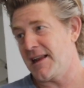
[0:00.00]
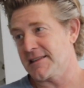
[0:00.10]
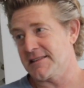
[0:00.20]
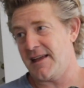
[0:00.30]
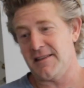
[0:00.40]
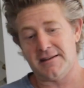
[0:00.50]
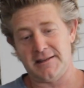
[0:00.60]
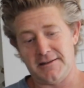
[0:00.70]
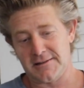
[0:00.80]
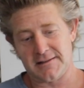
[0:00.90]
next day the
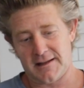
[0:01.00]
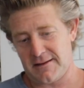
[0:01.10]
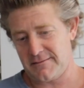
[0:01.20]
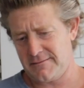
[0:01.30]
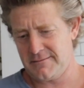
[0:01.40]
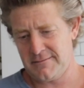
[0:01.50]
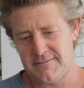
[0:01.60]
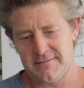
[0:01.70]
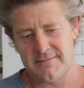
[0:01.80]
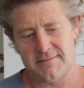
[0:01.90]
cleaner's like,
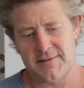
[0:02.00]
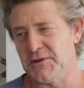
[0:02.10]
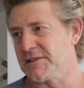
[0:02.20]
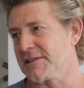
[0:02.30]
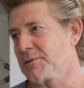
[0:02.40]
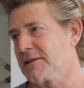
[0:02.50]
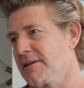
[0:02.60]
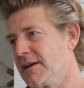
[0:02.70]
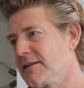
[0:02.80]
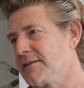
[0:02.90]
put this with
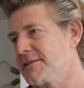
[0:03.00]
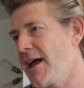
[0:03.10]
the others,